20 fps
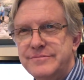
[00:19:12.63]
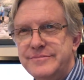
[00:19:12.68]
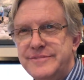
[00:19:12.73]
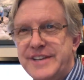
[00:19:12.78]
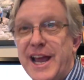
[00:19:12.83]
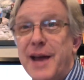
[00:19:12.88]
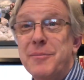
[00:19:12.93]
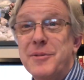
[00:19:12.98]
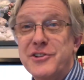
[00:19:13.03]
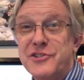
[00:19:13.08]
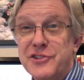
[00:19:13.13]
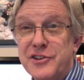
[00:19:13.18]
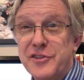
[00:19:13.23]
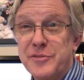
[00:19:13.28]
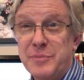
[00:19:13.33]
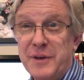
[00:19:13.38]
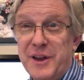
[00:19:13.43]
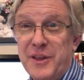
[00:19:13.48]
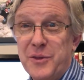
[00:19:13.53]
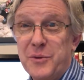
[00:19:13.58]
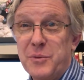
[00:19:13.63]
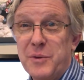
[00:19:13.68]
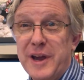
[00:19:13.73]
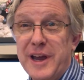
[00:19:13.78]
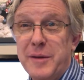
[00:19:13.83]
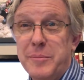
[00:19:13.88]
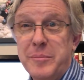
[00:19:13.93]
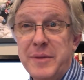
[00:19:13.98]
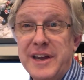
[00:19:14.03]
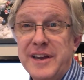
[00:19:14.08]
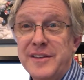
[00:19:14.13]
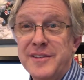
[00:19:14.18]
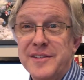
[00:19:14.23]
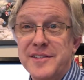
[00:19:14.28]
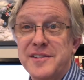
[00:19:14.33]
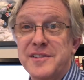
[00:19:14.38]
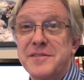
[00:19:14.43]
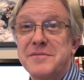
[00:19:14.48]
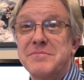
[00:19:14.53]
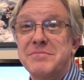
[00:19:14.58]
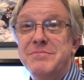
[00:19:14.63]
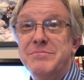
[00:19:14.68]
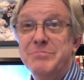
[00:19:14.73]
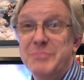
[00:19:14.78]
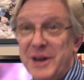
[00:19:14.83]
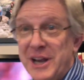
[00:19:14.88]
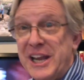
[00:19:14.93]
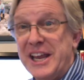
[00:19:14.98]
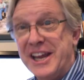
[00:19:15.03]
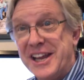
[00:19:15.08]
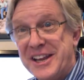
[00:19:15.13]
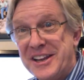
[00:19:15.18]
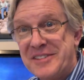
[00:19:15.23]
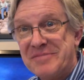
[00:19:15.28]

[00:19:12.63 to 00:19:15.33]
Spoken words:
Damages, by the way, means money.